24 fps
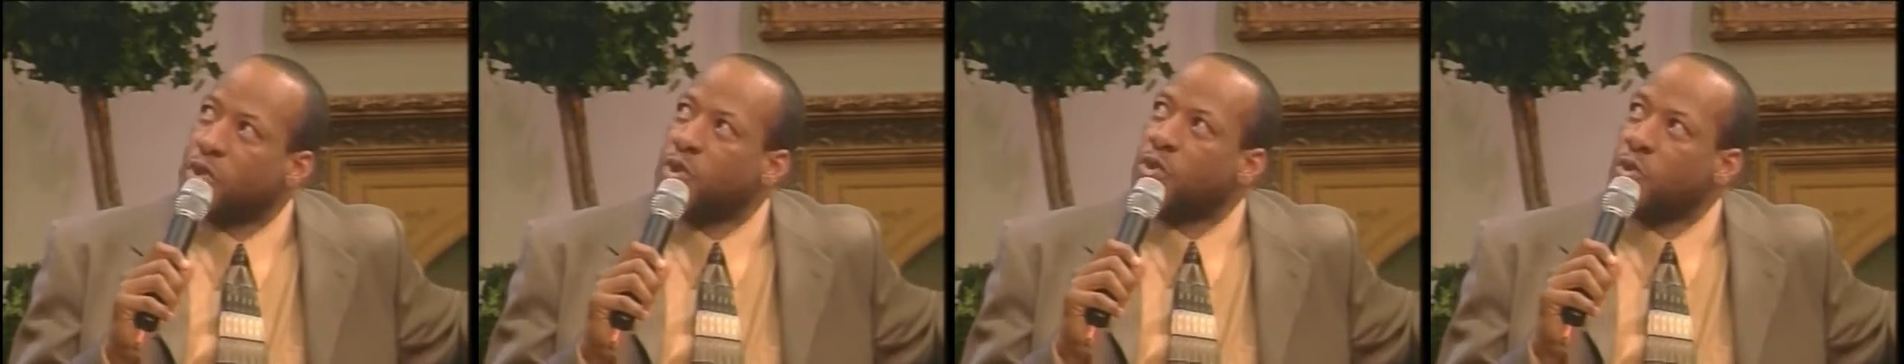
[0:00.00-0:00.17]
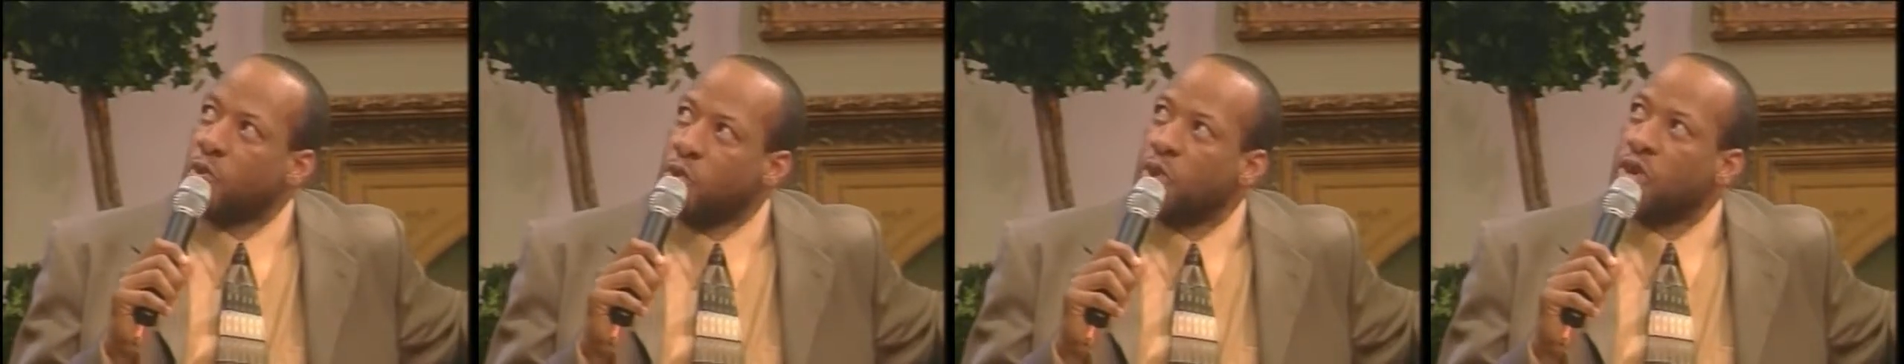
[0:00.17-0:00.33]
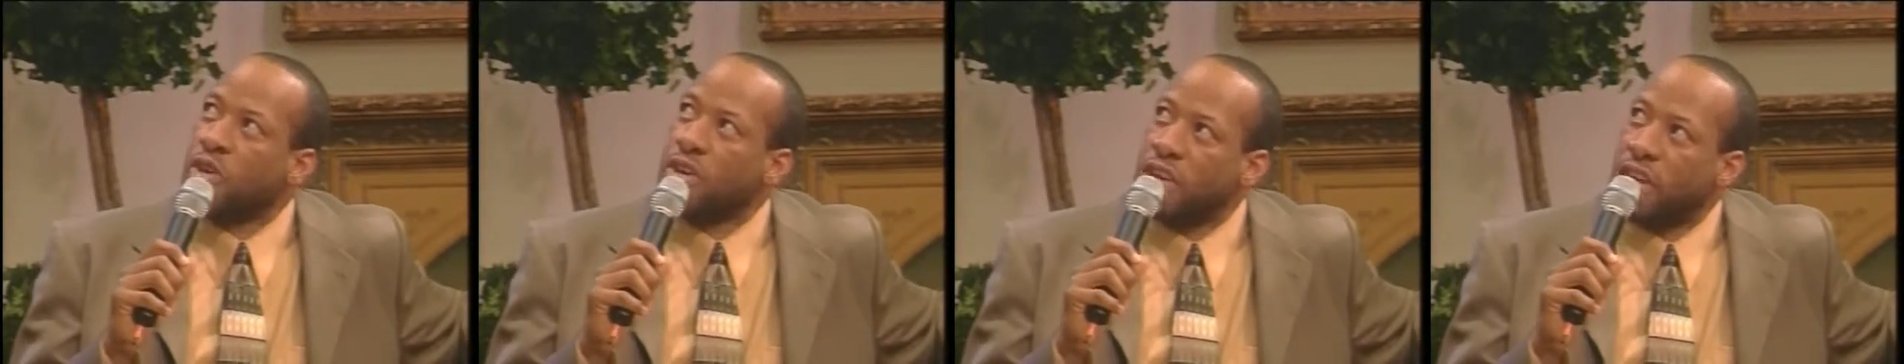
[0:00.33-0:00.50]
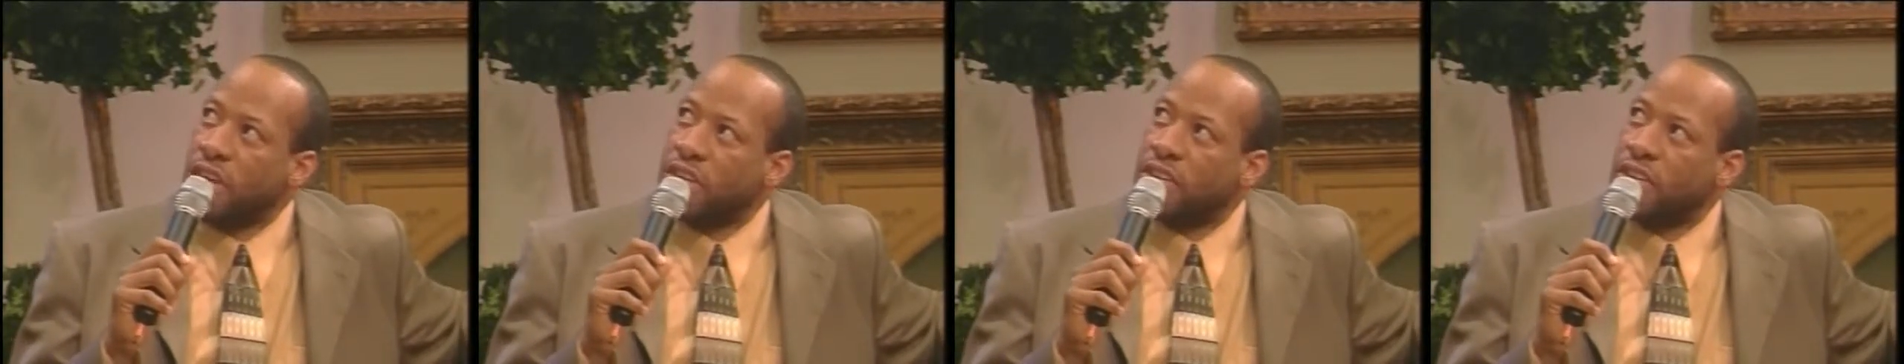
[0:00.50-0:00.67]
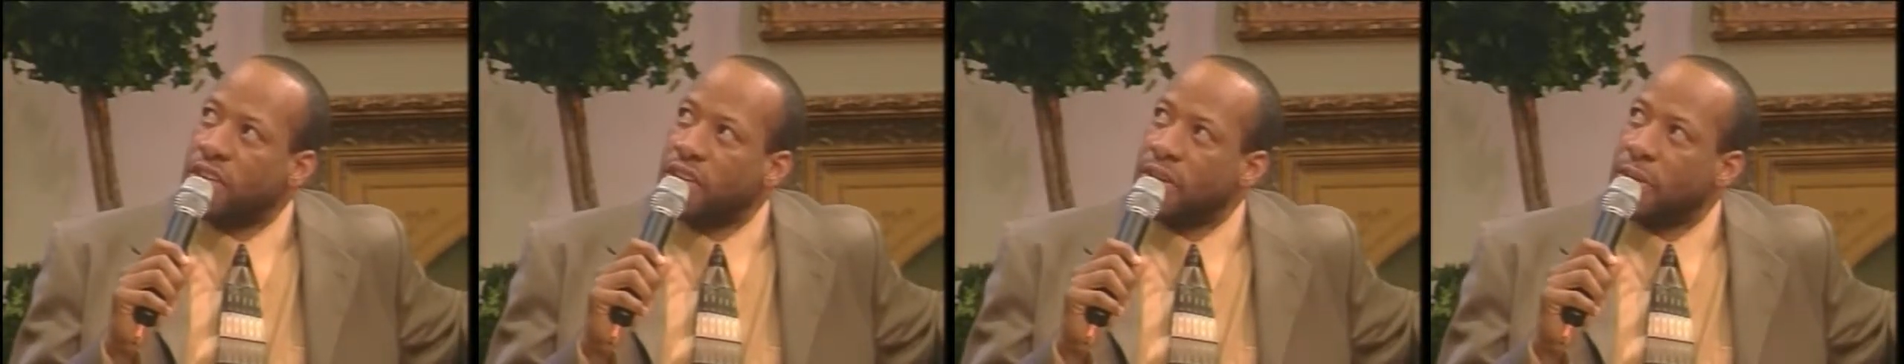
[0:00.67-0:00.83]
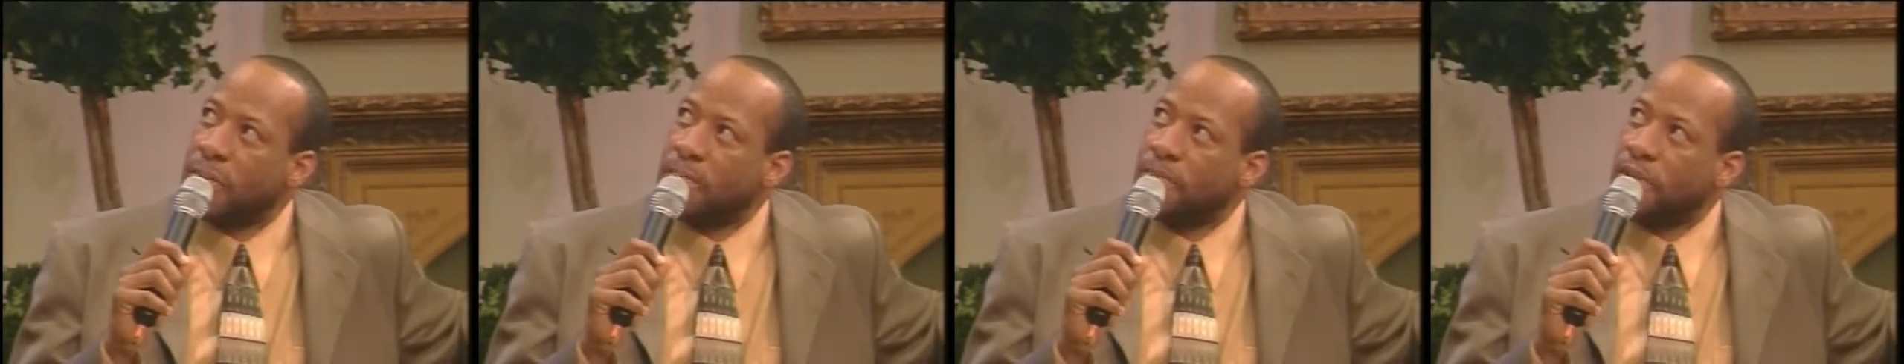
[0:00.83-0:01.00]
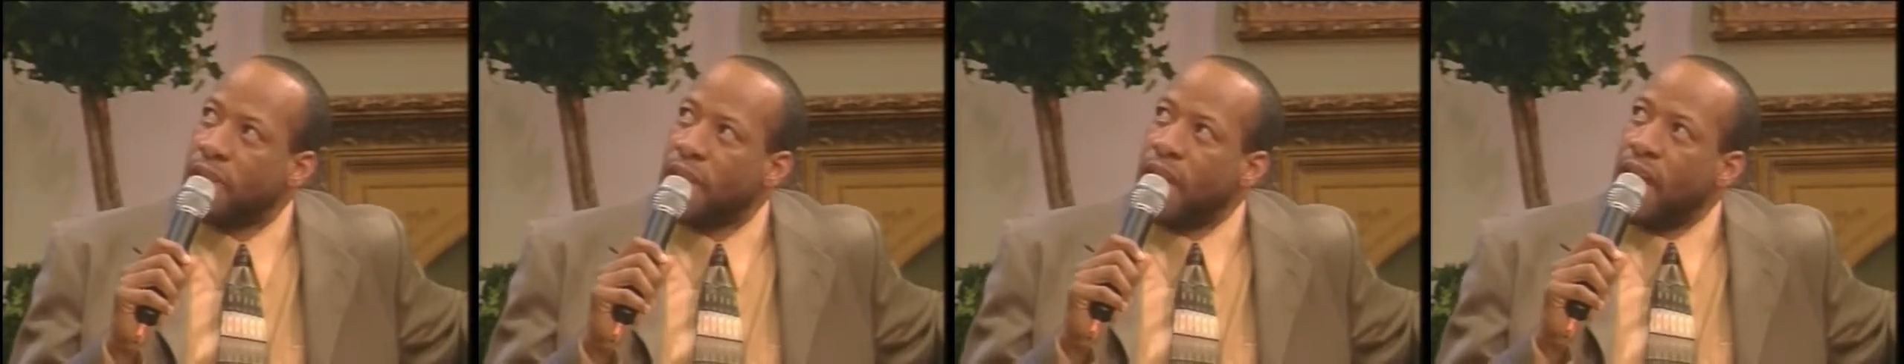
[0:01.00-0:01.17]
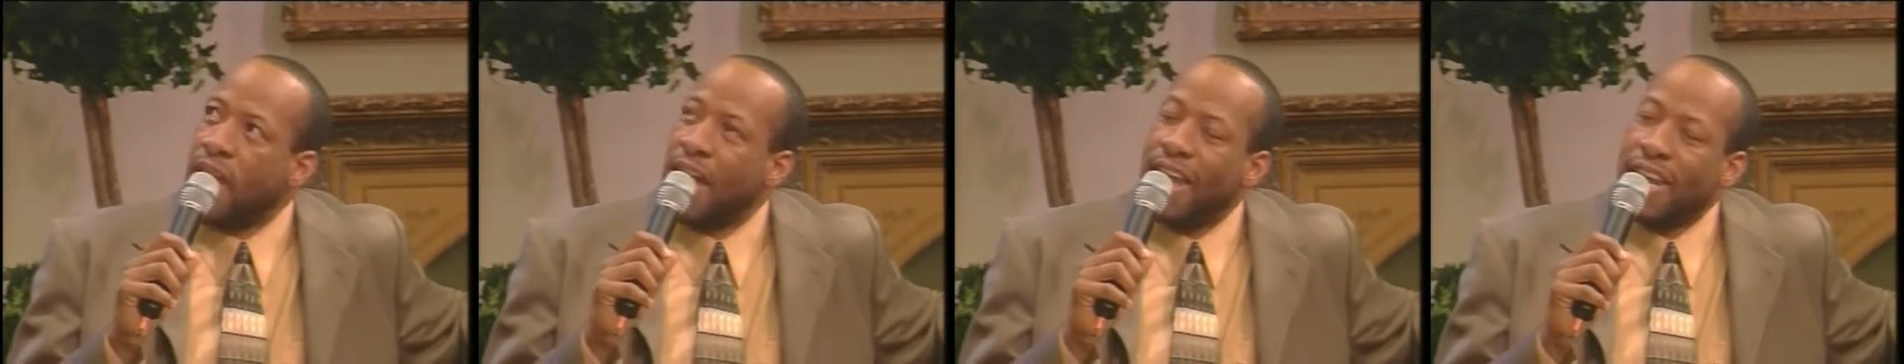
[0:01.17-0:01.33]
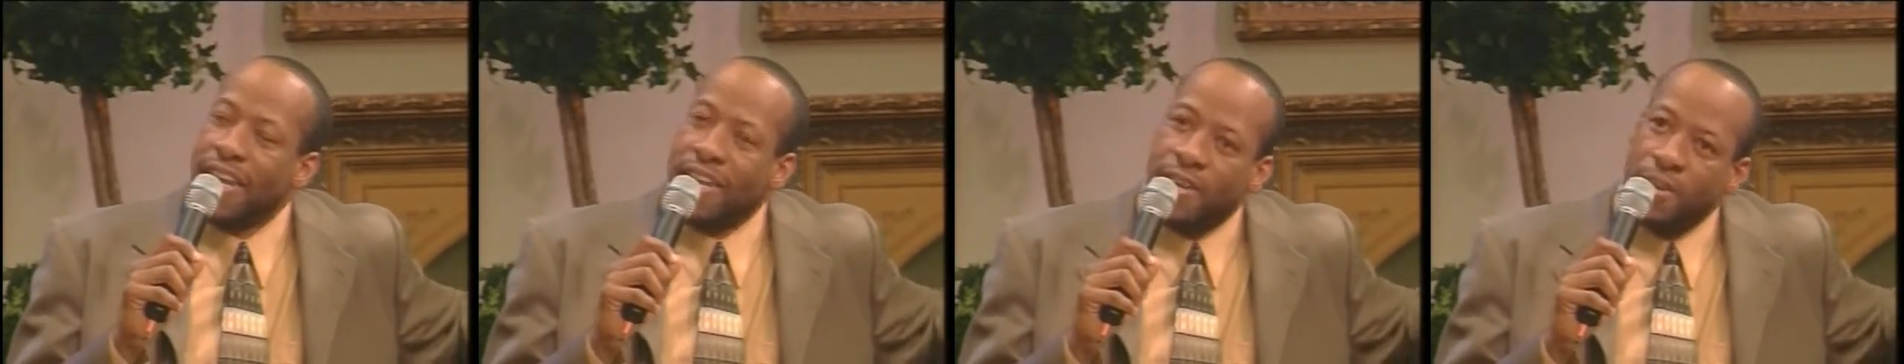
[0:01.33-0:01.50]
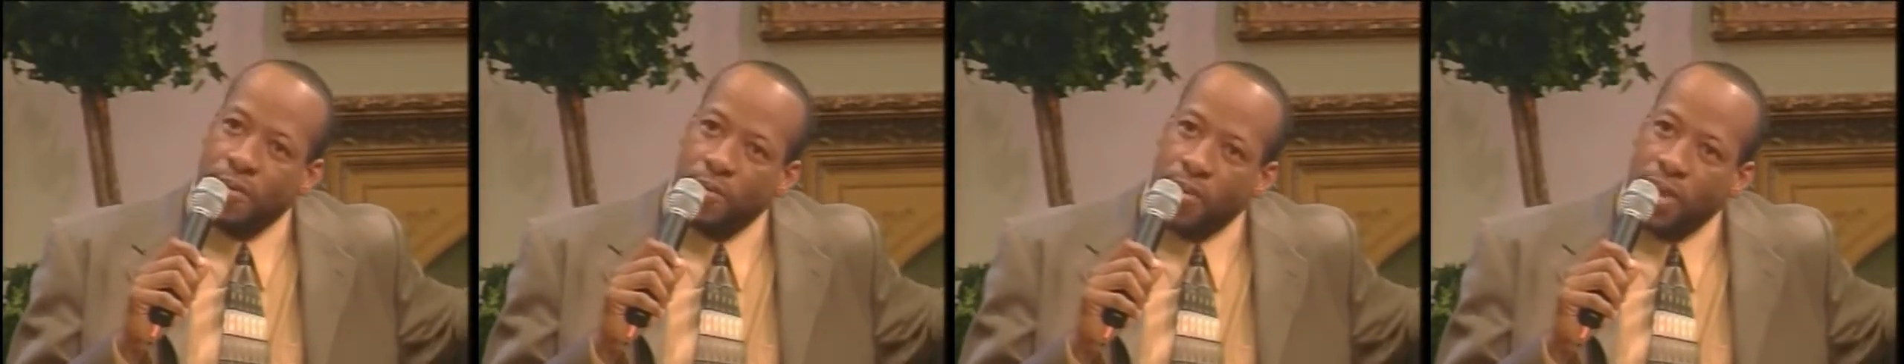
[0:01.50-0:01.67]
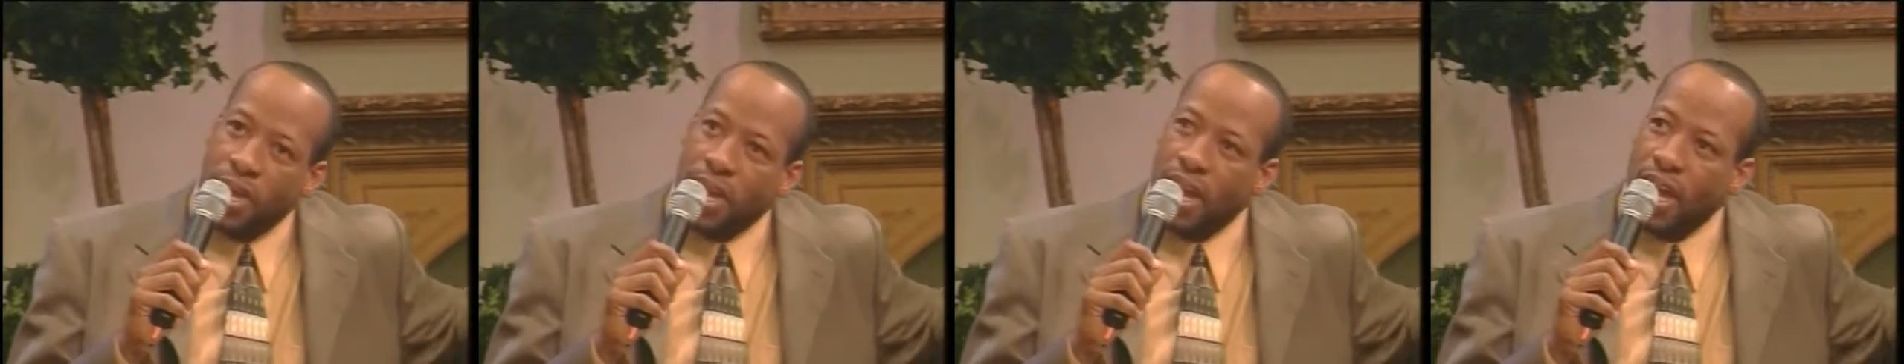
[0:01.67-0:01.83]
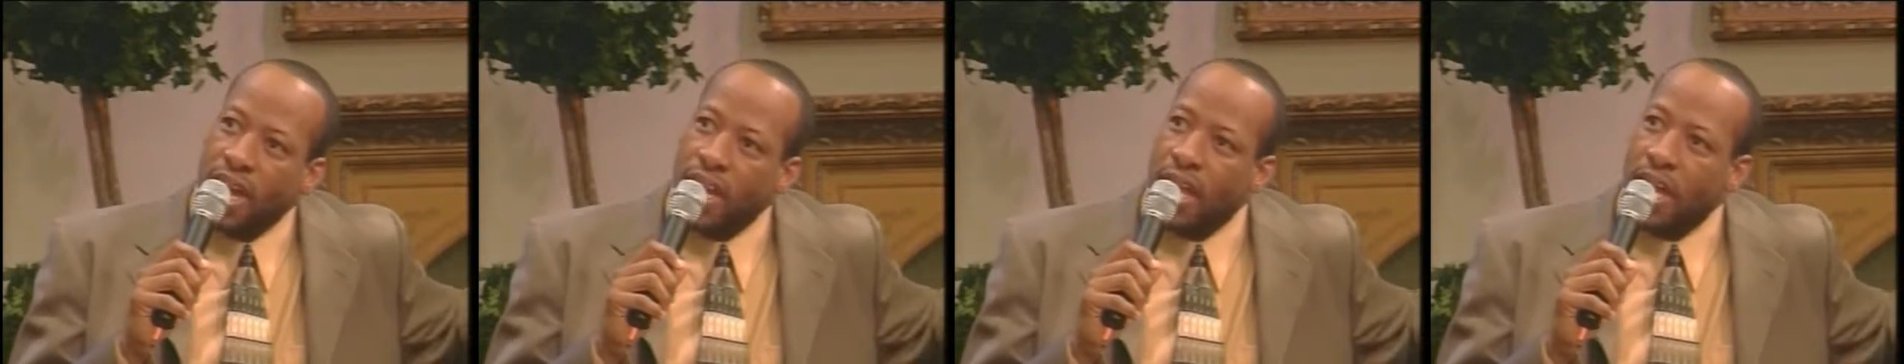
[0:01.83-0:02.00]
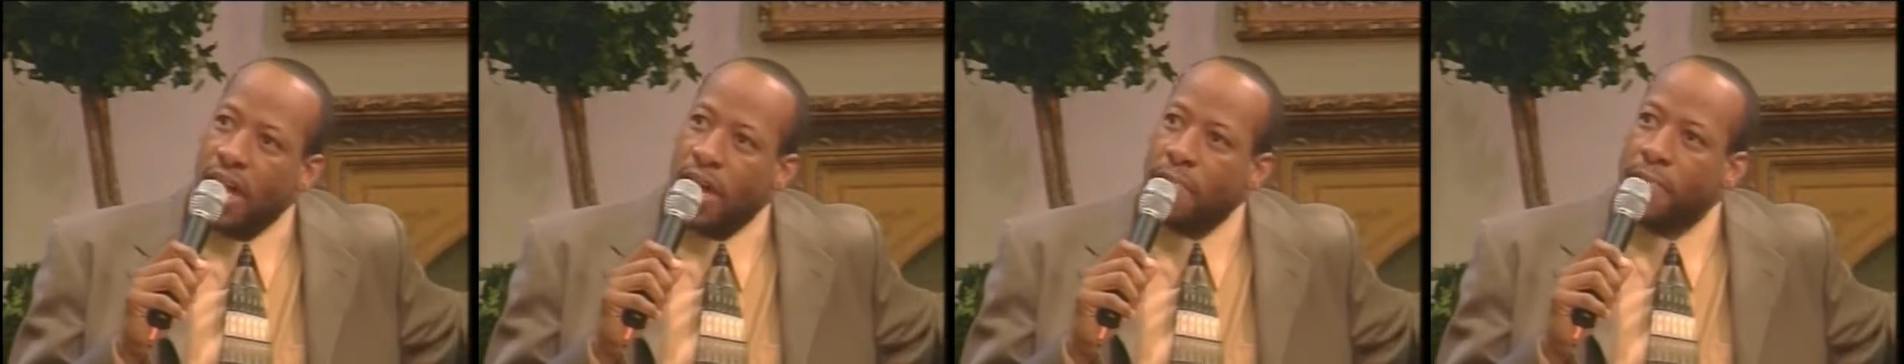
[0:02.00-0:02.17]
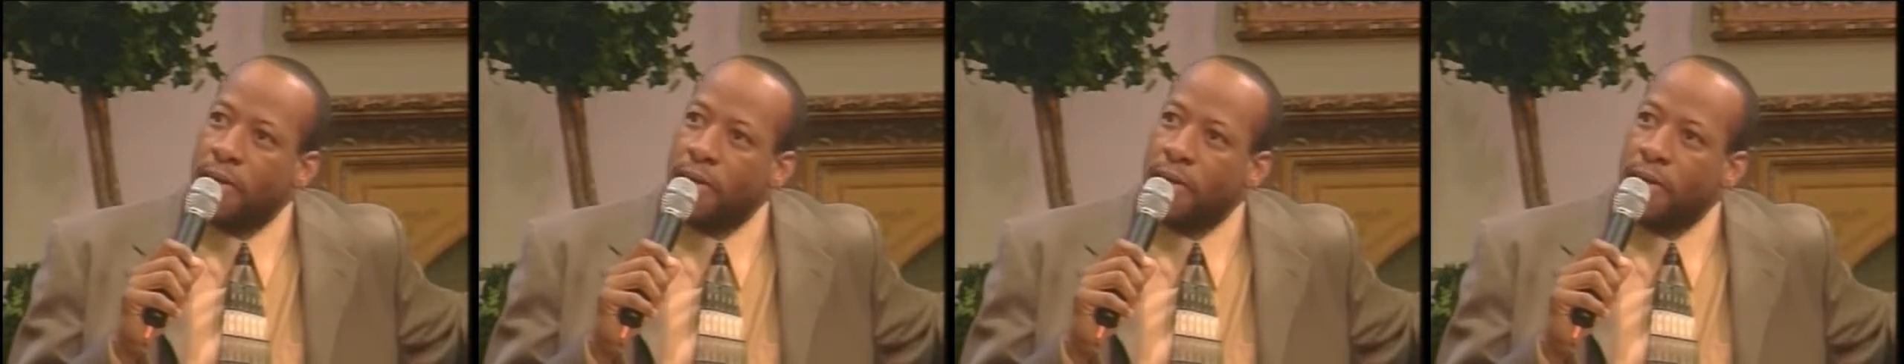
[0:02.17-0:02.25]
touring nation. And so we had